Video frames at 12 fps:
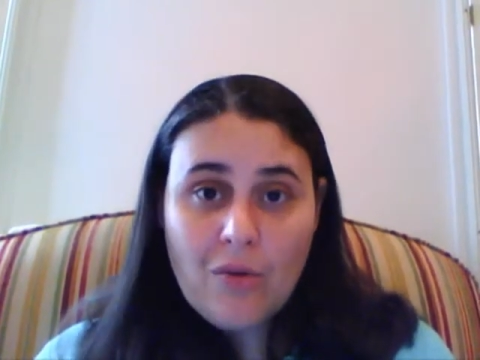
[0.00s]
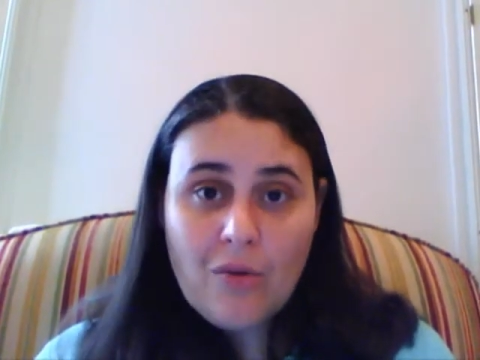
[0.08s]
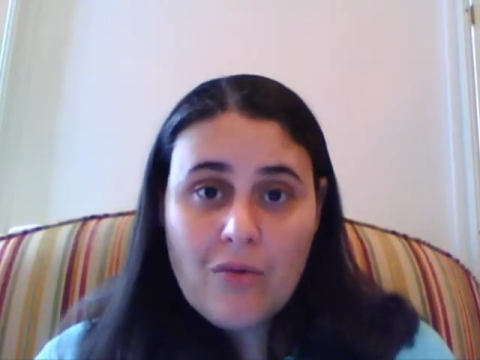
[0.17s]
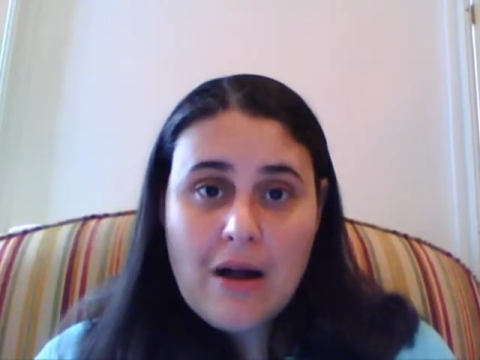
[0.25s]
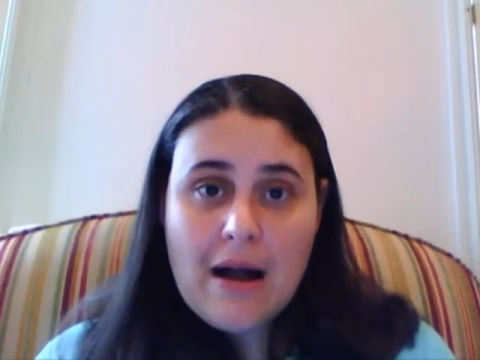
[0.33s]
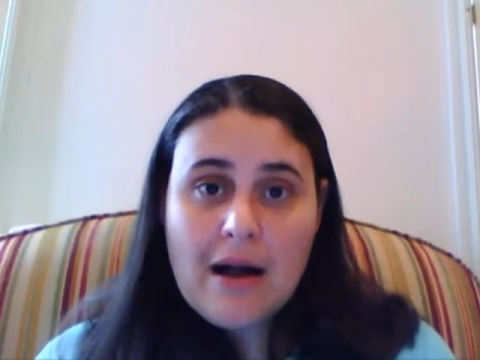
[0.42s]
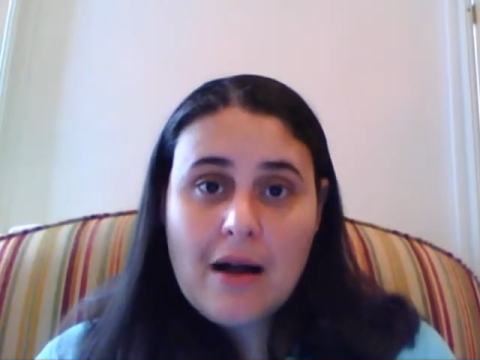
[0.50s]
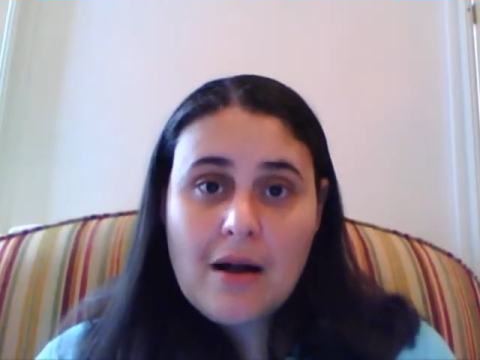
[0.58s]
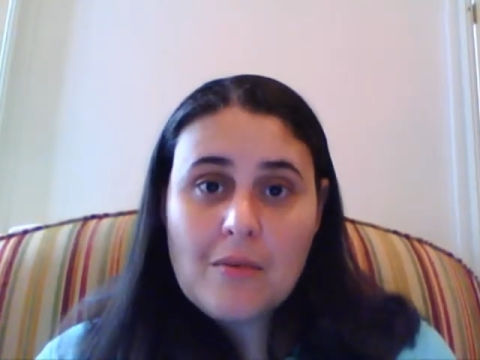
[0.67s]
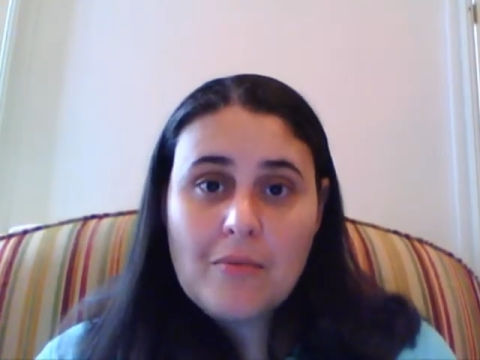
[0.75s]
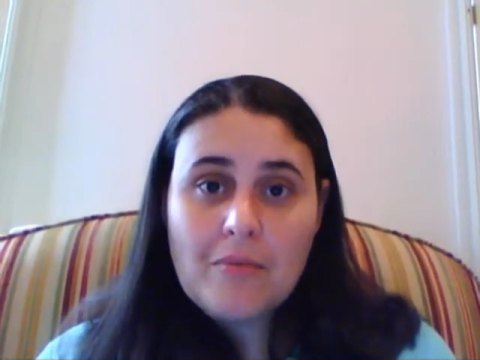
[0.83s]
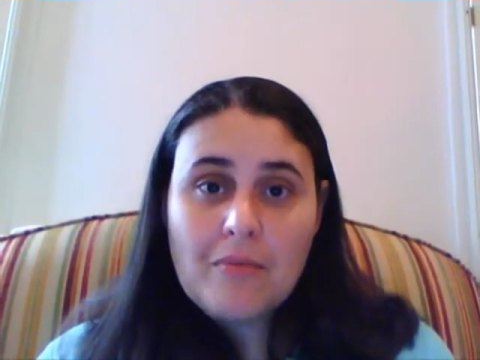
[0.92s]

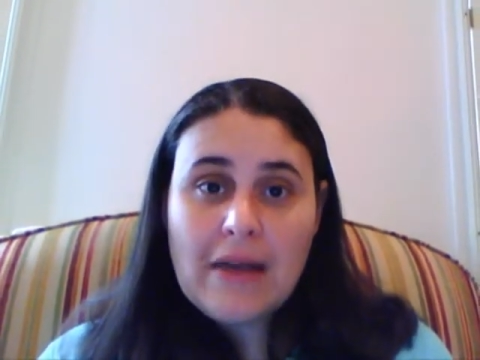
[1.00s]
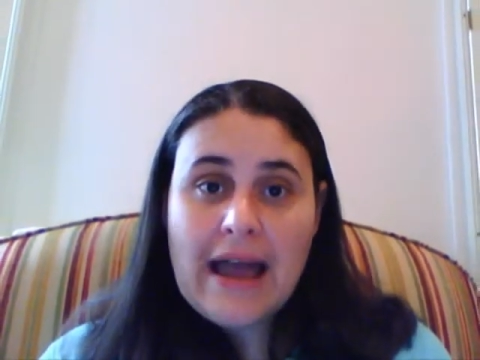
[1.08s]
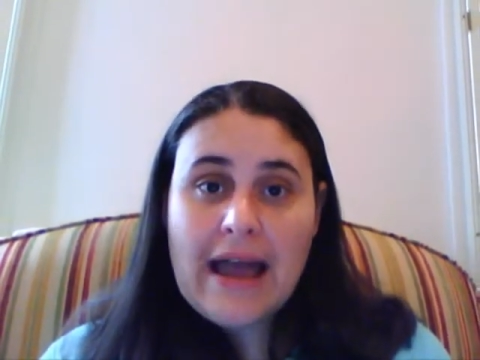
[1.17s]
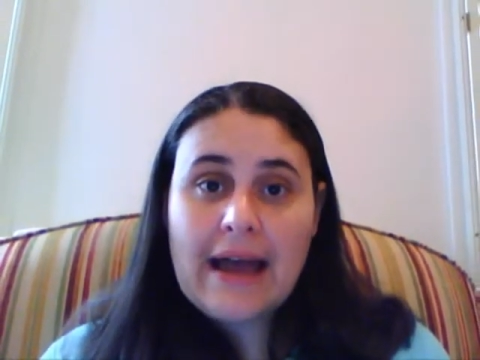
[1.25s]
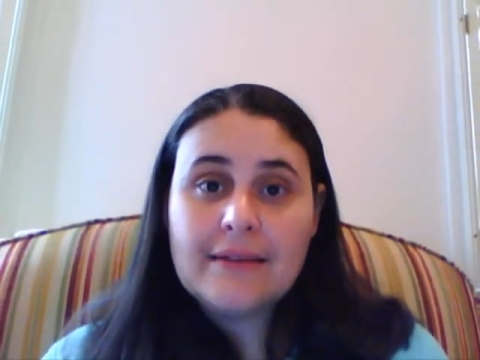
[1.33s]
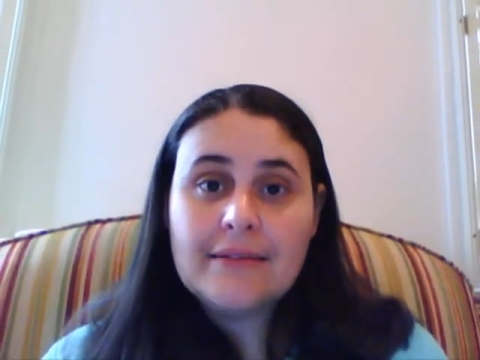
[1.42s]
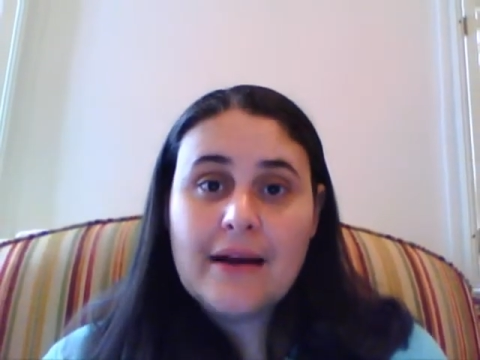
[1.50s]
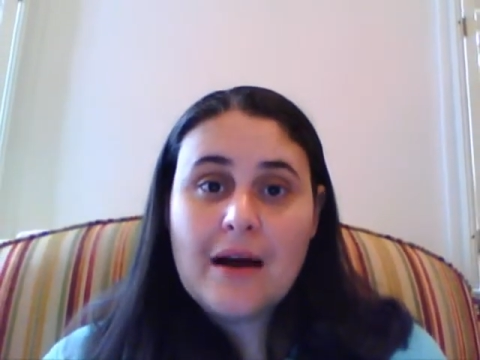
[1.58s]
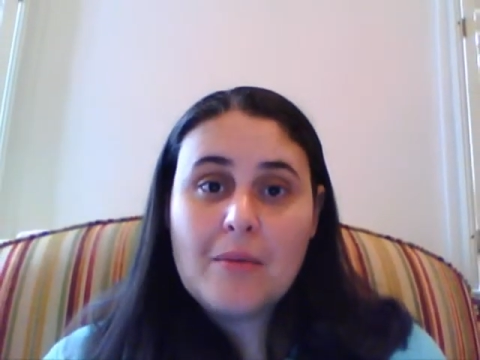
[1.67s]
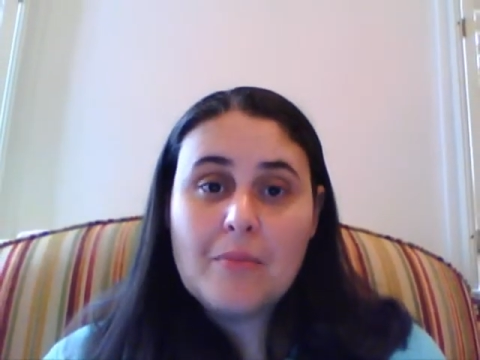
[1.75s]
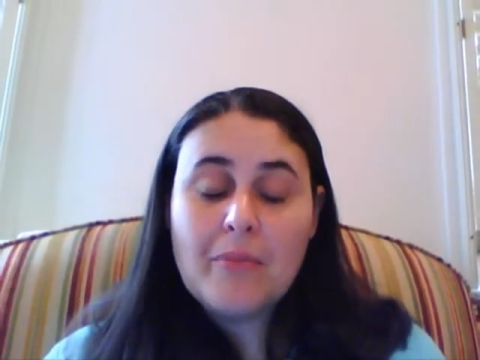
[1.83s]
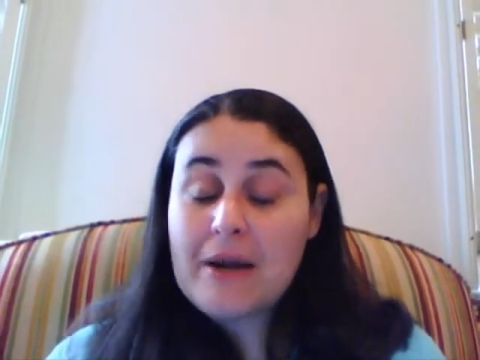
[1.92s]
but
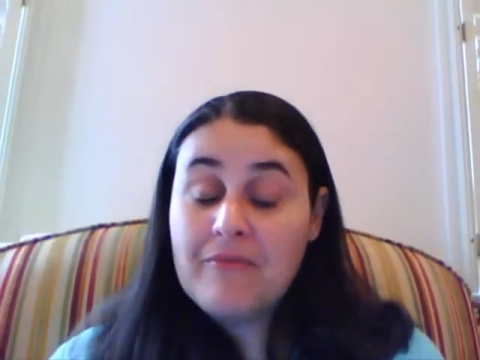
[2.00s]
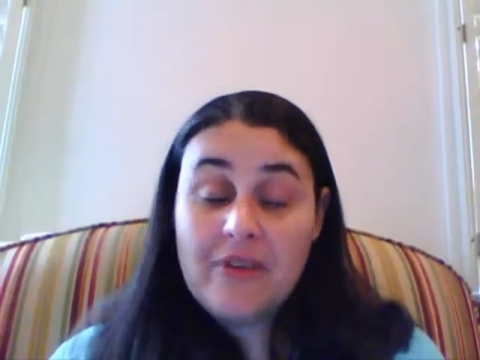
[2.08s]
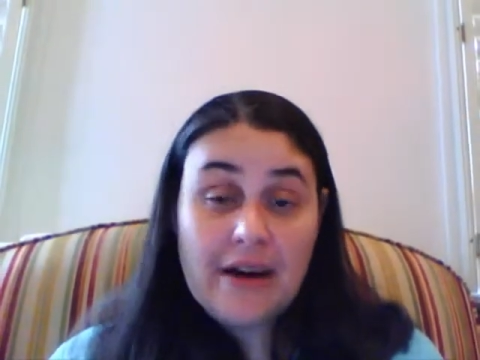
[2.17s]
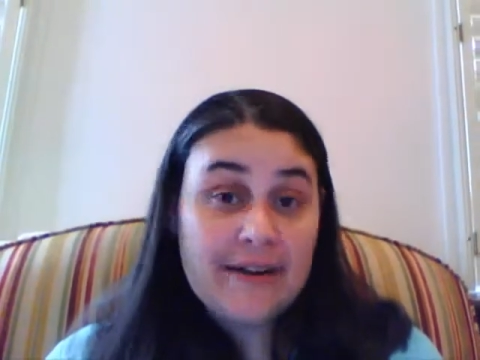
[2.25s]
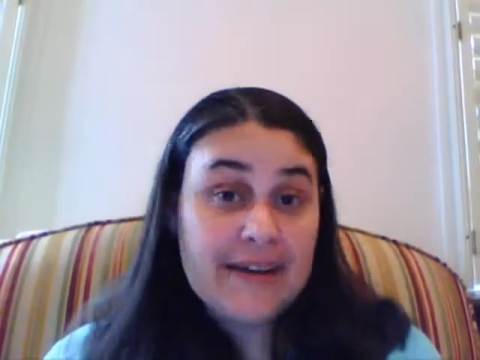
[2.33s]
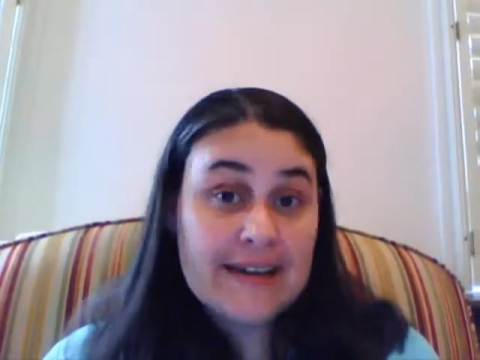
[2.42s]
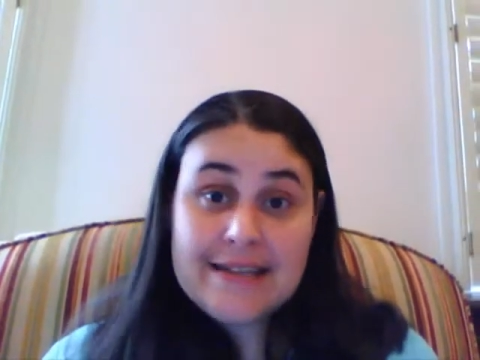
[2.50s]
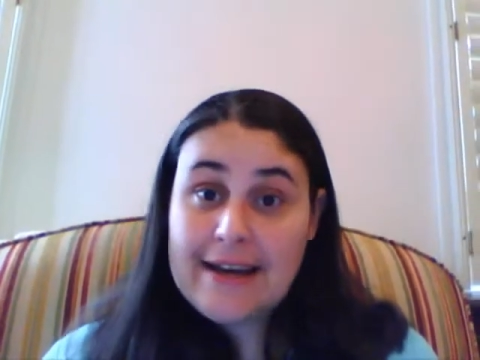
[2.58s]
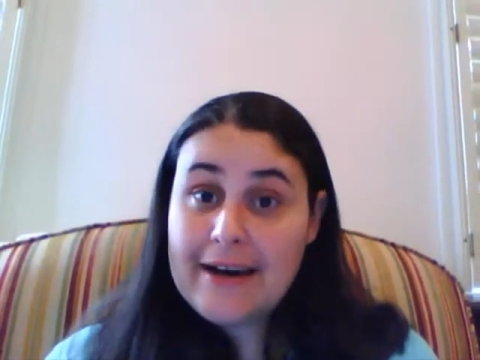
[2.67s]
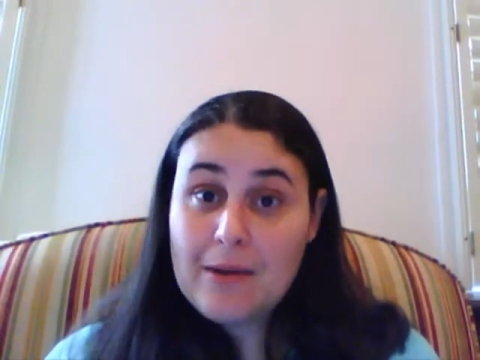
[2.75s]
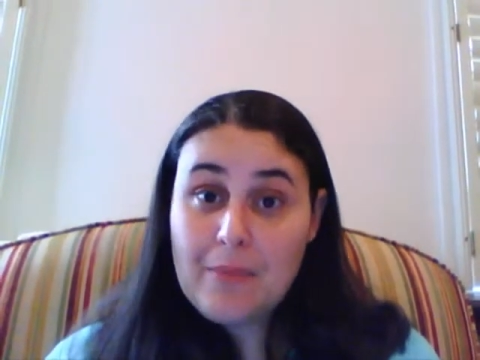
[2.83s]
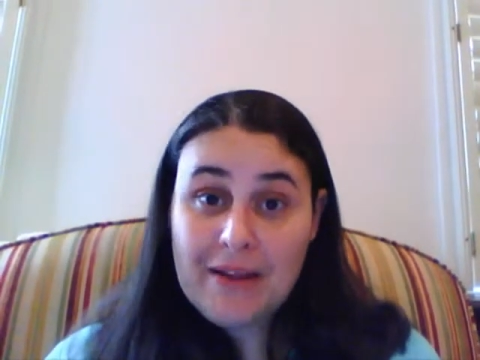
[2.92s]
I'm very excited about
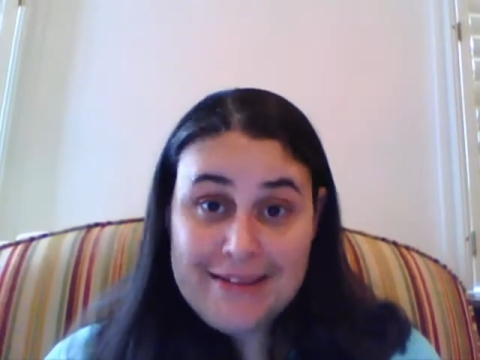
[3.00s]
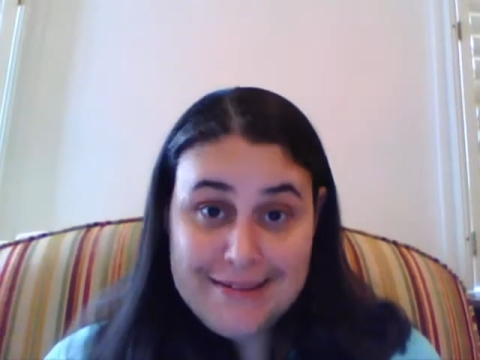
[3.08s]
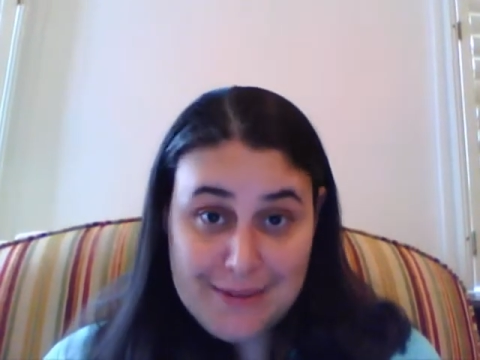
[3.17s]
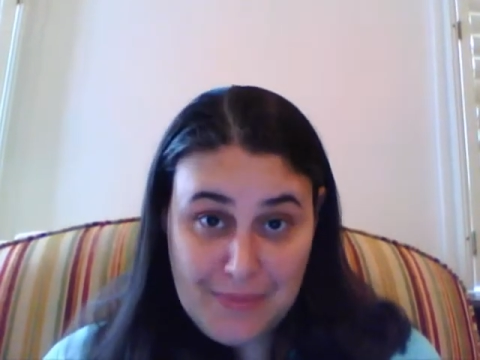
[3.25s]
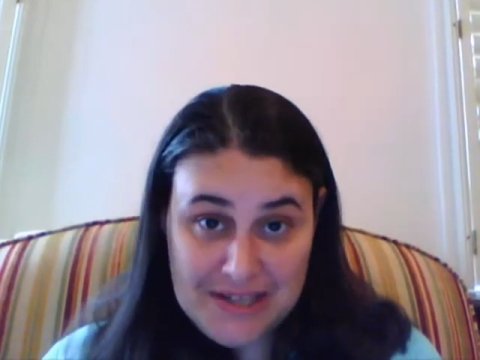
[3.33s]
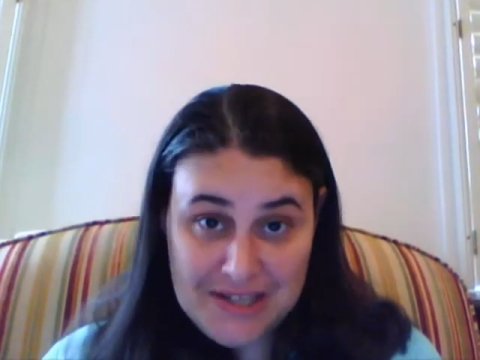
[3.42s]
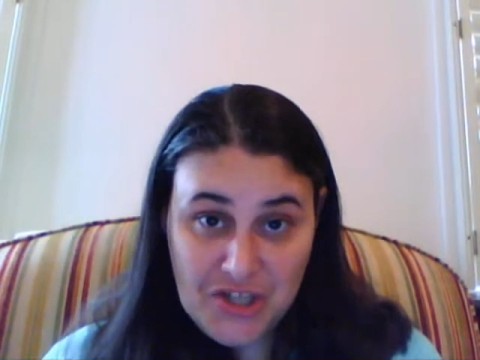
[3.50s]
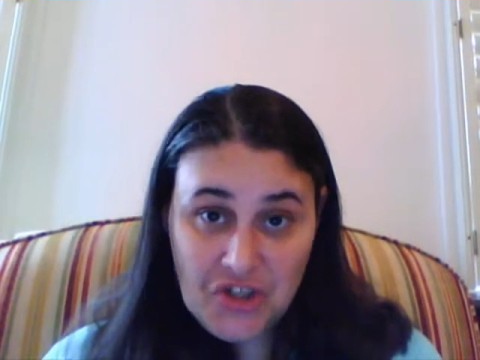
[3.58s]
this semester.